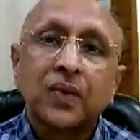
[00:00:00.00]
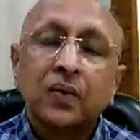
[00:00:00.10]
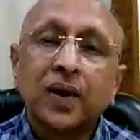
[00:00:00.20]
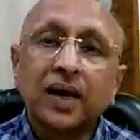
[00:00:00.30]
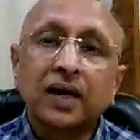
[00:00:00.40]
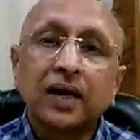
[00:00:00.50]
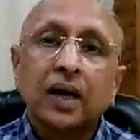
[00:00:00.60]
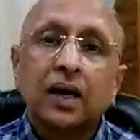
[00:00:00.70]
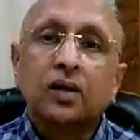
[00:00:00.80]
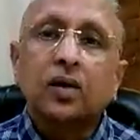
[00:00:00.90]

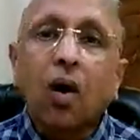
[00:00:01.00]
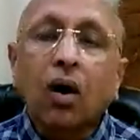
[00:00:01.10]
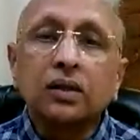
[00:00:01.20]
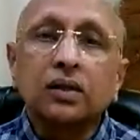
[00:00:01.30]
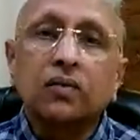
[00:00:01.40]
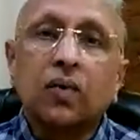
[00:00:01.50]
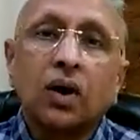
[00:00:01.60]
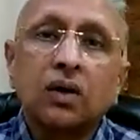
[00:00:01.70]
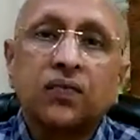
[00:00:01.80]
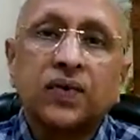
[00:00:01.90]
where
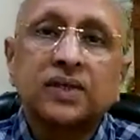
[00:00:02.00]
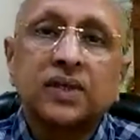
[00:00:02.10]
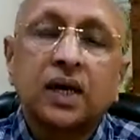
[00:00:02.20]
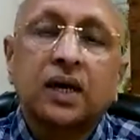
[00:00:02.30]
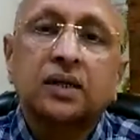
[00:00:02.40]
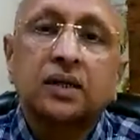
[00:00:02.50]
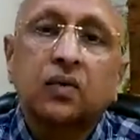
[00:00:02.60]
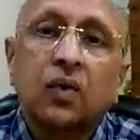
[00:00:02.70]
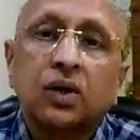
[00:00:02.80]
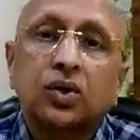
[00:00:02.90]
on face they doesn't
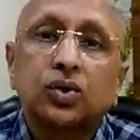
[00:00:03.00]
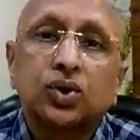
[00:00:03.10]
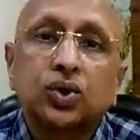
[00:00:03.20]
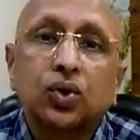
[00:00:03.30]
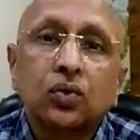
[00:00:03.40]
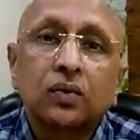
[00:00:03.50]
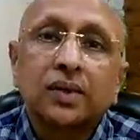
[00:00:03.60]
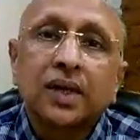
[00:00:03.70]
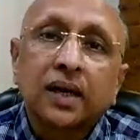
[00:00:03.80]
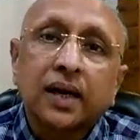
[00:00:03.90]
want to show,
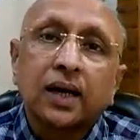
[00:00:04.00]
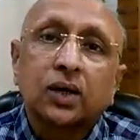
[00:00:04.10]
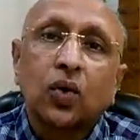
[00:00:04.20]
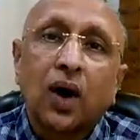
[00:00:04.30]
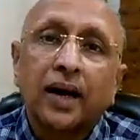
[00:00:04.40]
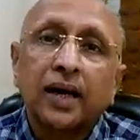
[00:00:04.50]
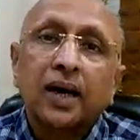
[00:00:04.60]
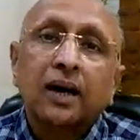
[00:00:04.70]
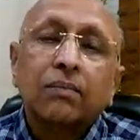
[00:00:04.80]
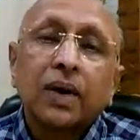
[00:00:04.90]
they try to hide,
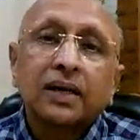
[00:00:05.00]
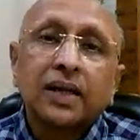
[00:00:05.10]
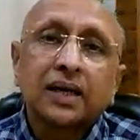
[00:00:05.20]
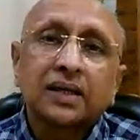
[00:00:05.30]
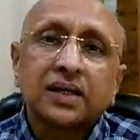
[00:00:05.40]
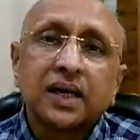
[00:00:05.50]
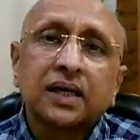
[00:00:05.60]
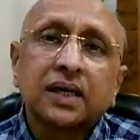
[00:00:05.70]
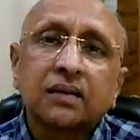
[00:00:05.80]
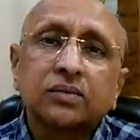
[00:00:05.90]
but that
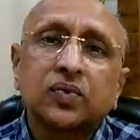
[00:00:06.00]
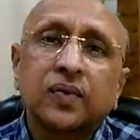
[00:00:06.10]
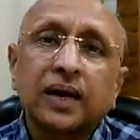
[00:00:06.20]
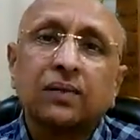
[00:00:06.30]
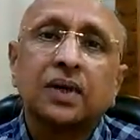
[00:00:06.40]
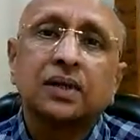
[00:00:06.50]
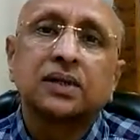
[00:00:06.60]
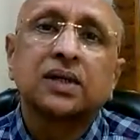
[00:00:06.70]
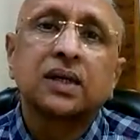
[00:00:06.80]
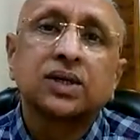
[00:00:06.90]
state comes whenever the
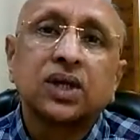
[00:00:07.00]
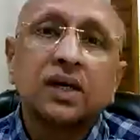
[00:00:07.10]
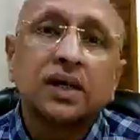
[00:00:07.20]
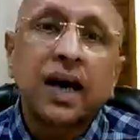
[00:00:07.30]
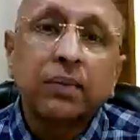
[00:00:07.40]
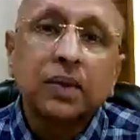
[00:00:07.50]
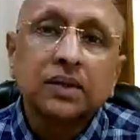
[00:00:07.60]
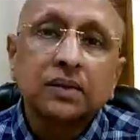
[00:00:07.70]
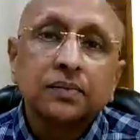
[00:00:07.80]
such things happen.